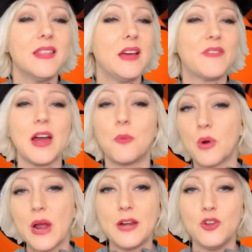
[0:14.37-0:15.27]
They've got a
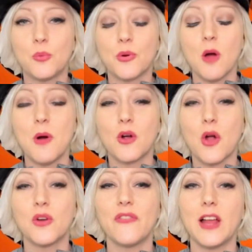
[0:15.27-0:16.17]
brand new promo
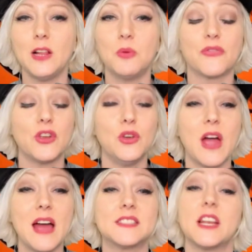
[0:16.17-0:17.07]
code available for you
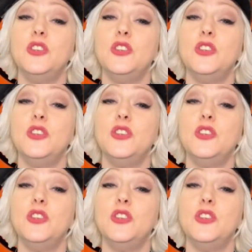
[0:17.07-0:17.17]
guys,